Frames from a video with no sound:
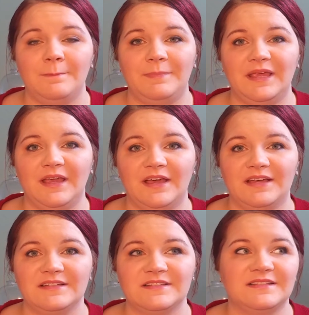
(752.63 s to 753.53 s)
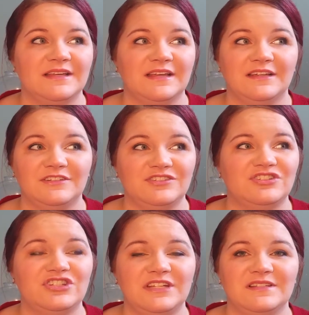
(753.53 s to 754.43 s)
because
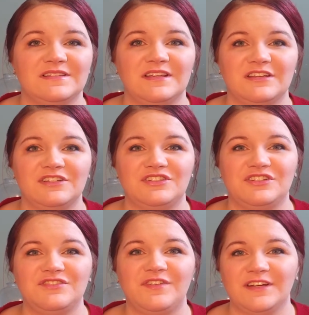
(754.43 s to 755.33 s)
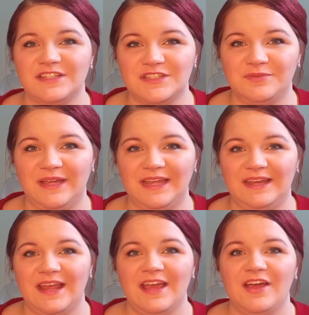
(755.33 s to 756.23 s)
she's very sweet.